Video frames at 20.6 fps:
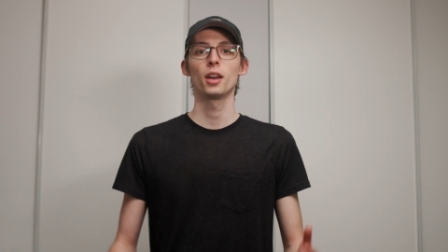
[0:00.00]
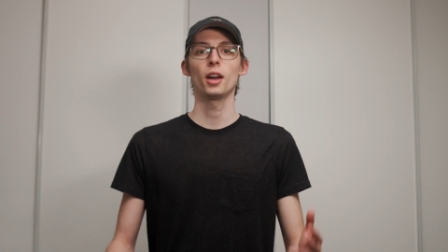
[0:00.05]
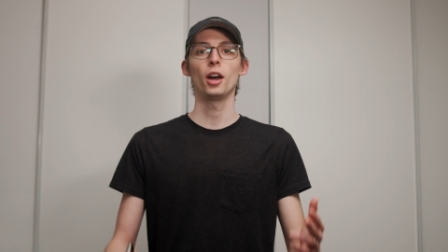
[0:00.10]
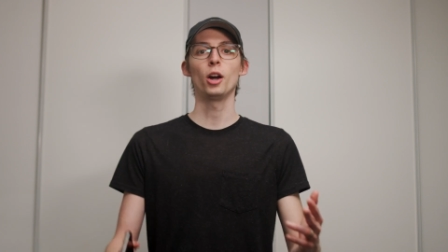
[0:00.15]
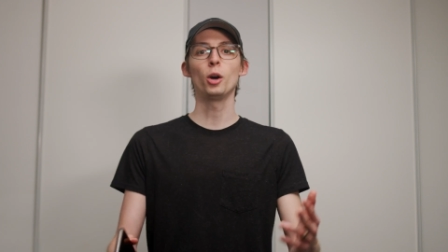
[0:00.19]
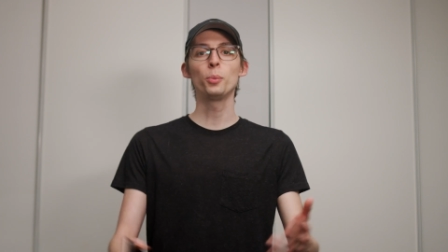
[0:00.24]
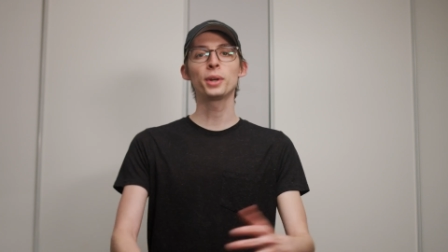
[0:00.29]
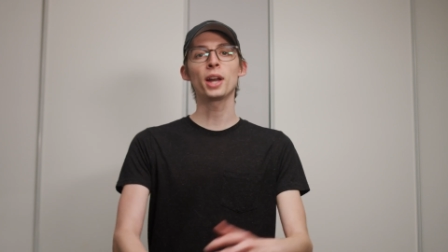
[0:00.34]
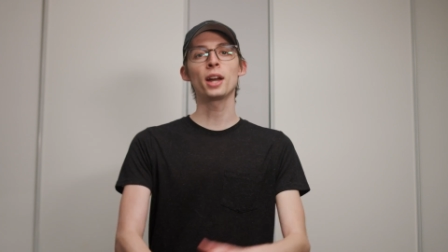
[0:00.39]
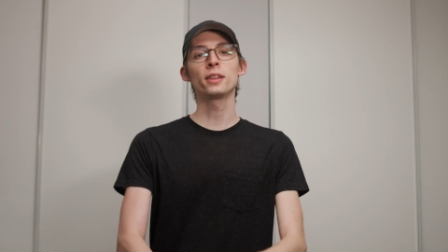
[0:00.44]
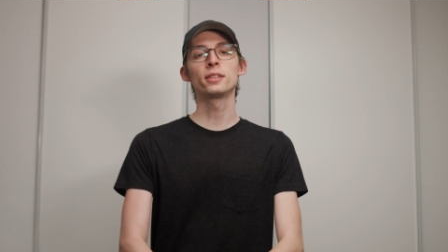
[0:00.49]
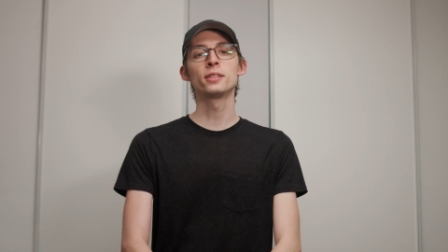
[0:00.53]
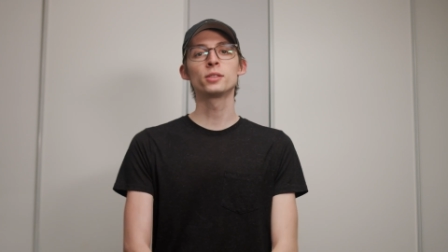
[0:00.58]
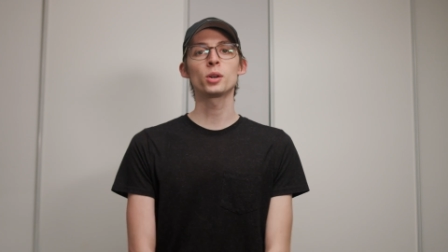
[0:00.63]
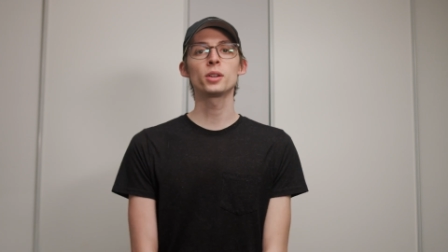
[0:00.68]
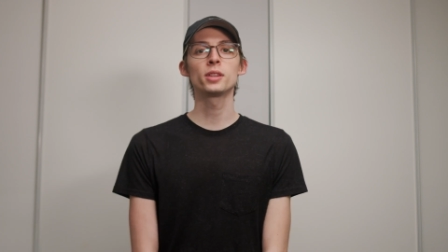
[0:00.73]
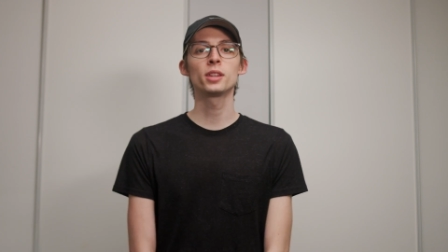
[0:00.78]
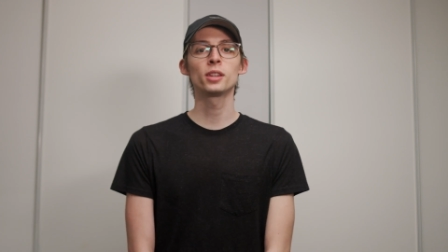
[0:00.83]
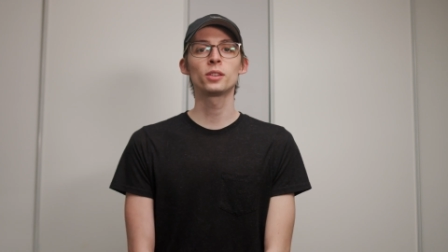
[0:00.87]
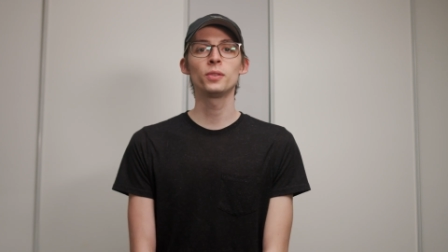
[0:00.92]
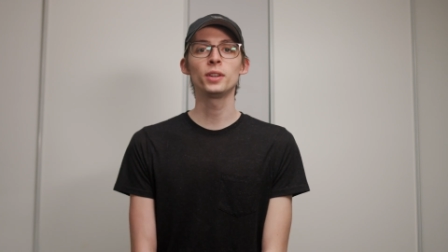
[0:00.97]
I hope you guys
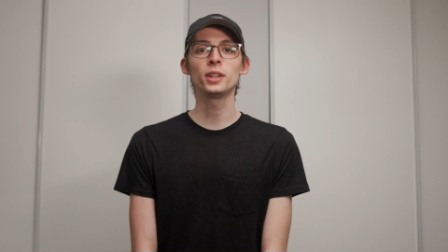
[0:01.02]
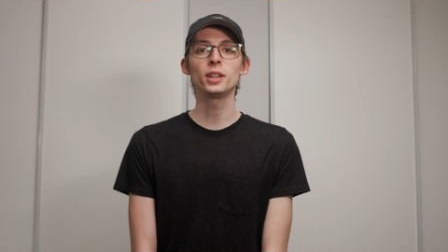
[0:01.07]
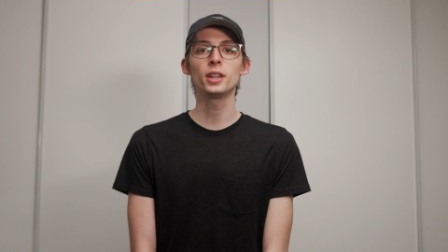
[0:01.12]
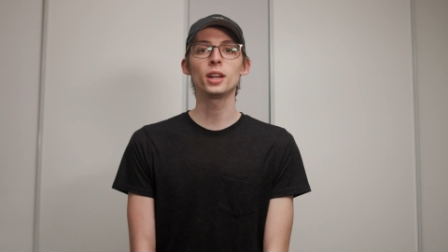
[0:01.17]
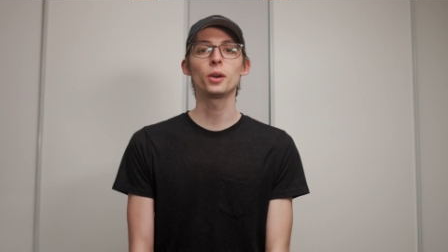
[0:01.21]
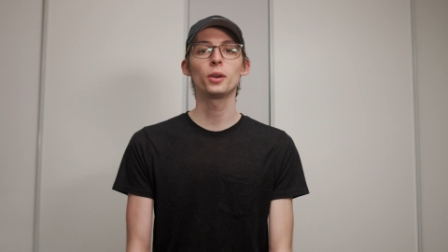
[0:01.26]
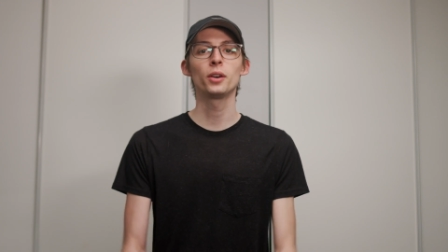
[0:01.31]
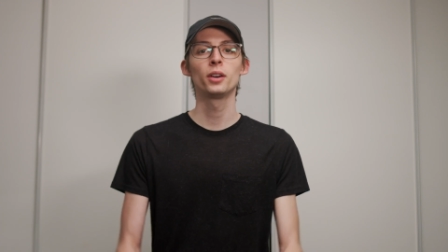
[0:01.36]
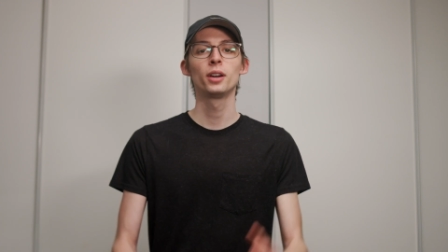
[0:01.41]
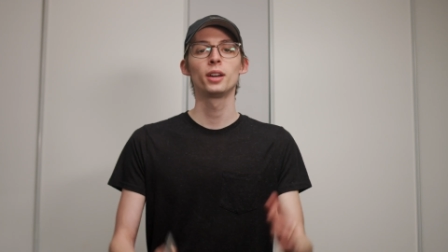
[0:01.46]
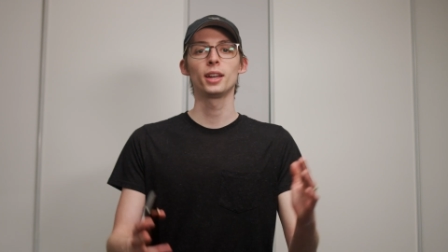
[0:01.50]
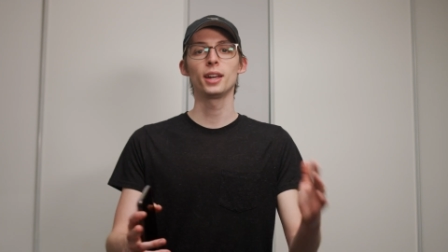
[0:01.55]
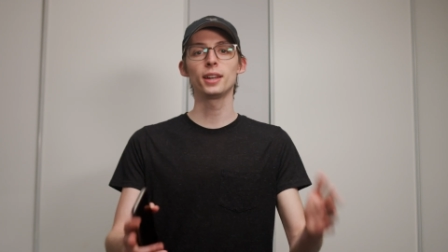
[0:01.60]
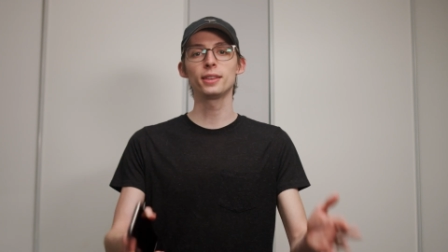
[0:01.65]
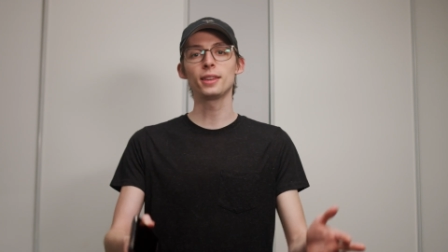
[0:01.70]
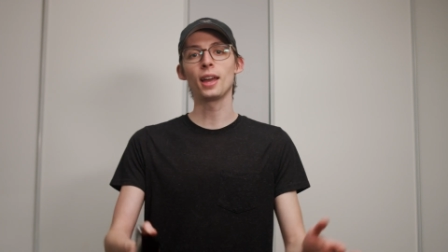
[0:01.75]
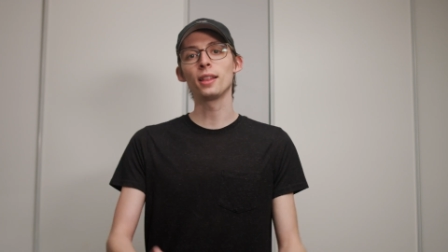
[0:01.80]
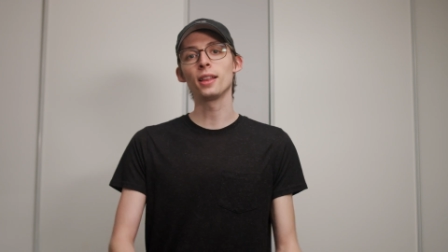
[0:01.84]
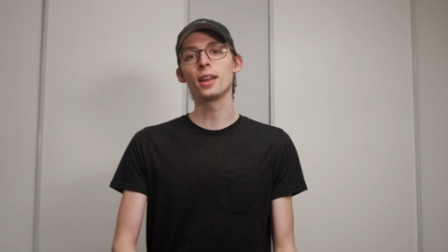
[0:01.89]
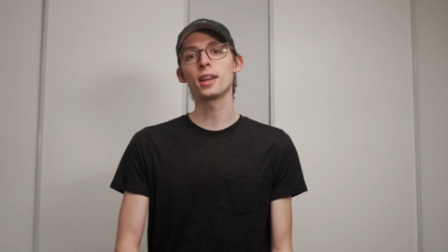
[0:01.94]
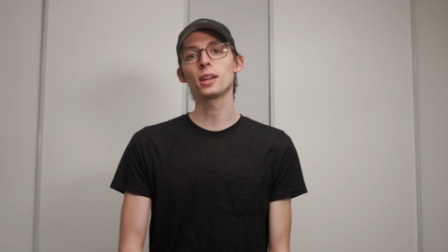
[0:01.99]
enjoyed this video. Hit
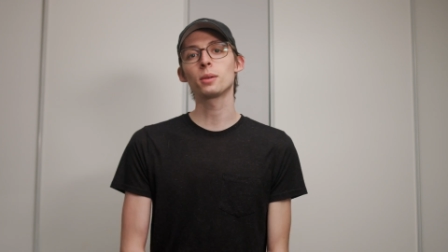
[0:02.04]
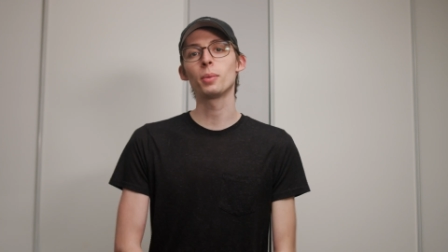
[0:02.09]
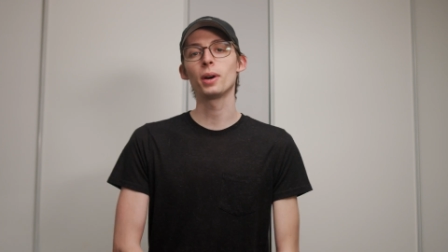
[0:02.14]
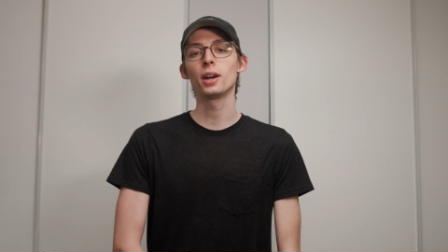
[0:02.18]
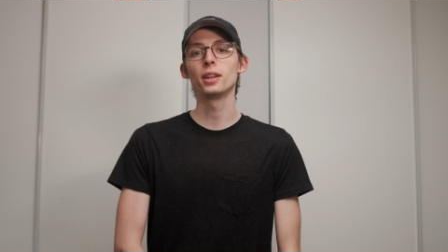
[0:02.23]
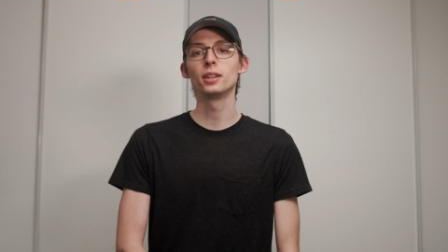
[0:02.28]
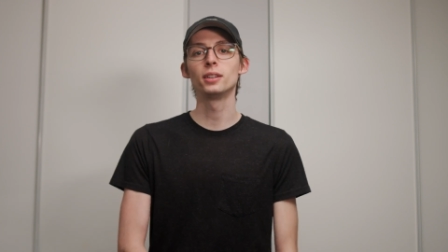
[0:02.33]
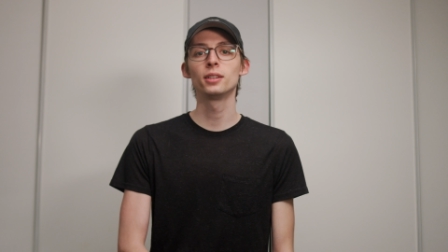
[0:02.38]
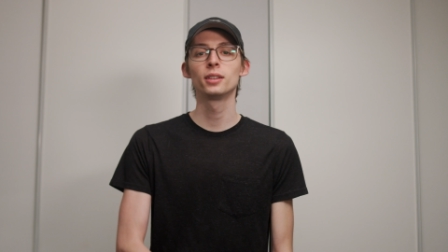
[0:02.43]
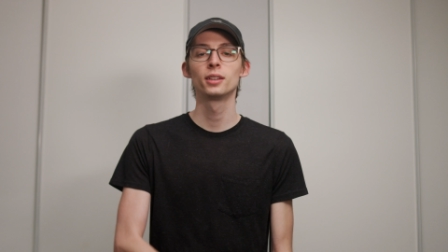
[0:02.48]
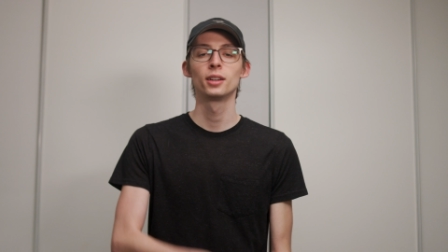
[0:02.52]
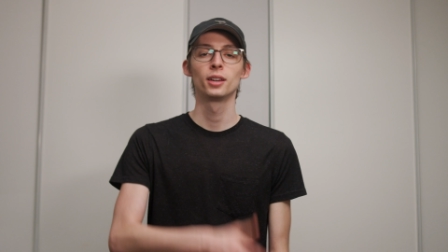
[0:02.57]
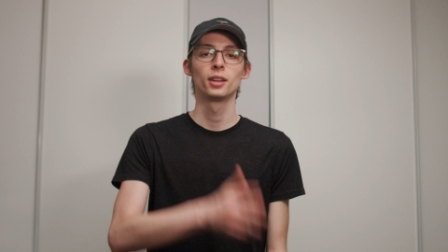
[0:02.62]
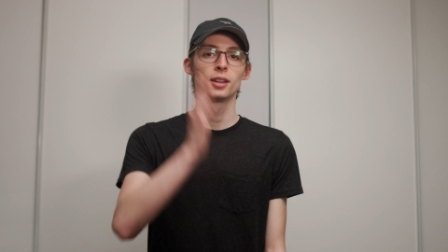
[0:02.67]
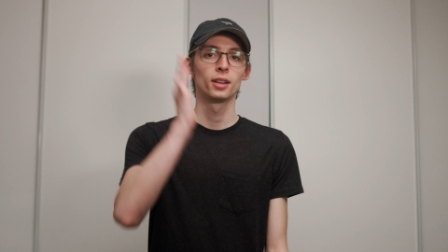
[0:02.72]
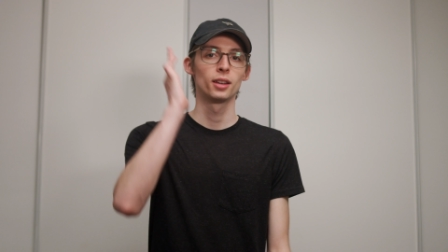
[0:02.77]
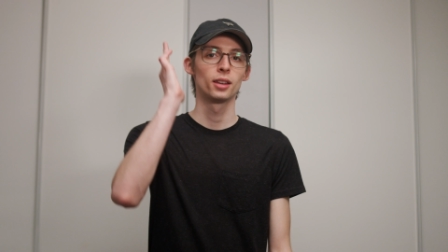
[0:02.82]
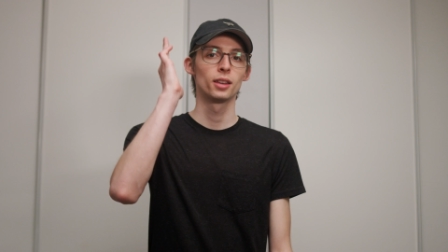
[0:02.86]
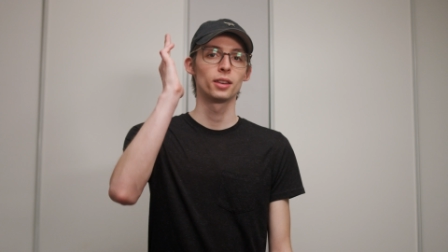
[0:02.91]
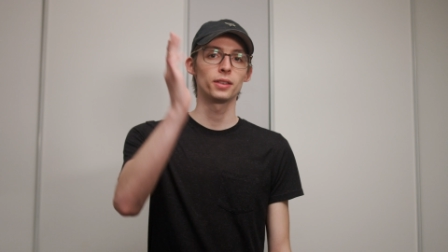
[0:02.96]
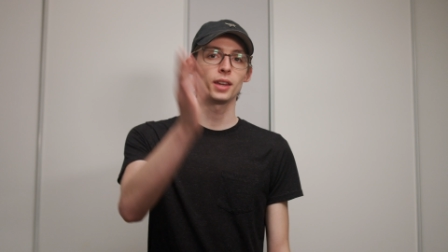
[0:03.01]
that like button.
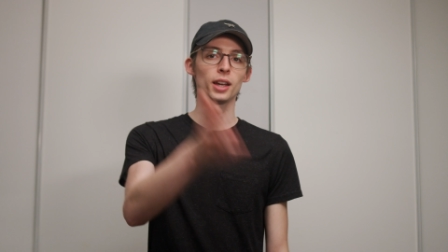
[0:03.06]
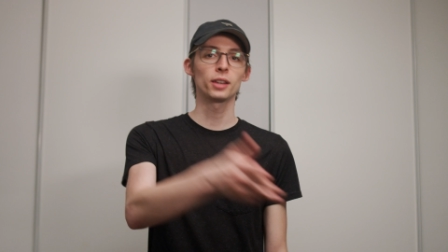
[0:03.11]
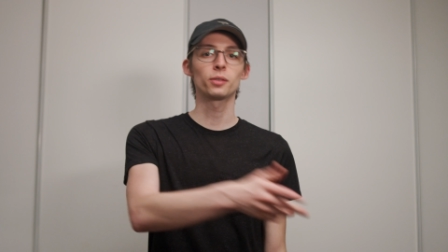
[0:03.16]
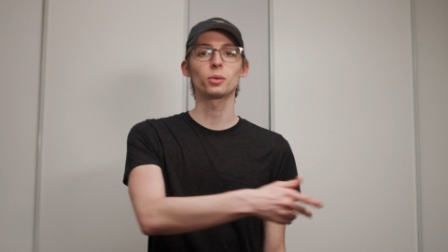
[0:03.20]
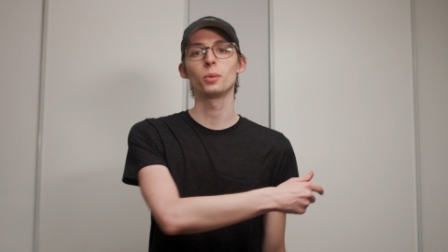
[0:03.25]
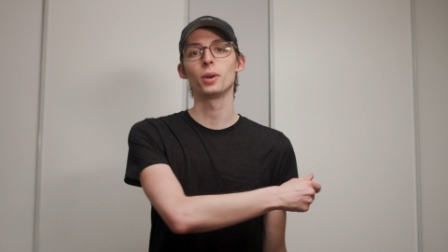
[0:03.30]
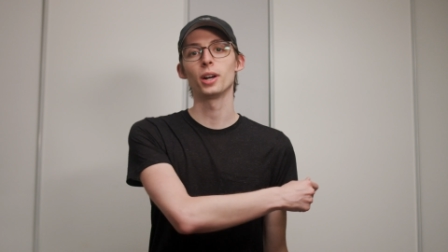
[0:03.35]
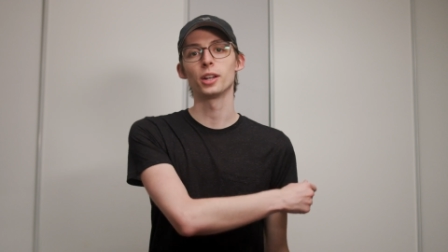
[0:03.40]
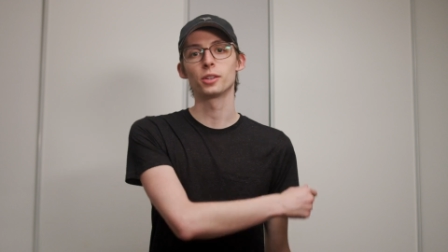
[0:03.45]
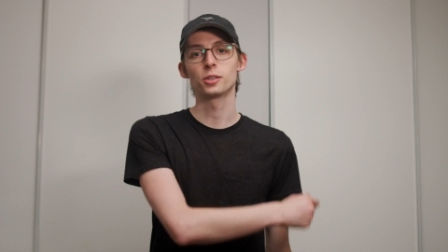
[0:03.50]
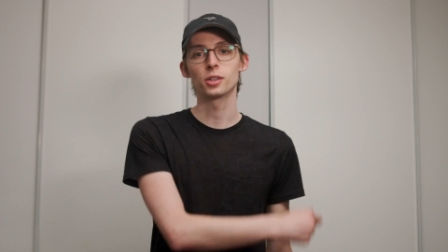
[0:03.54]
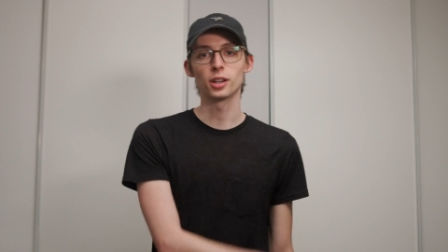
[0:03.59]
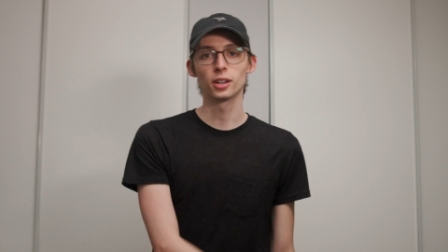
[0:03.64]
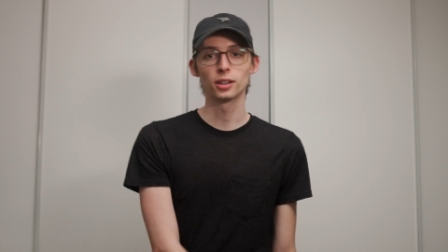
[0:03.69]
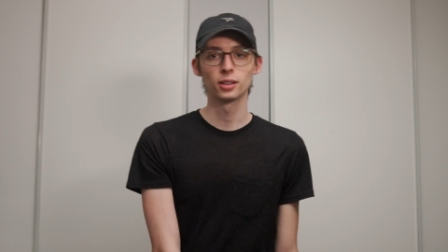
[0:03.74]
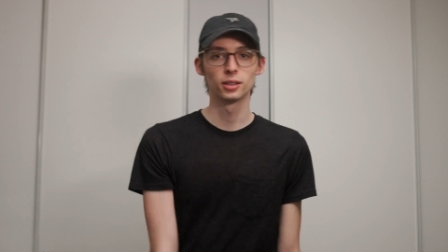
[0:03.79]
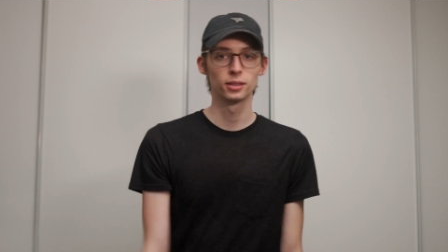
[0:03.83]
Thanks for watching.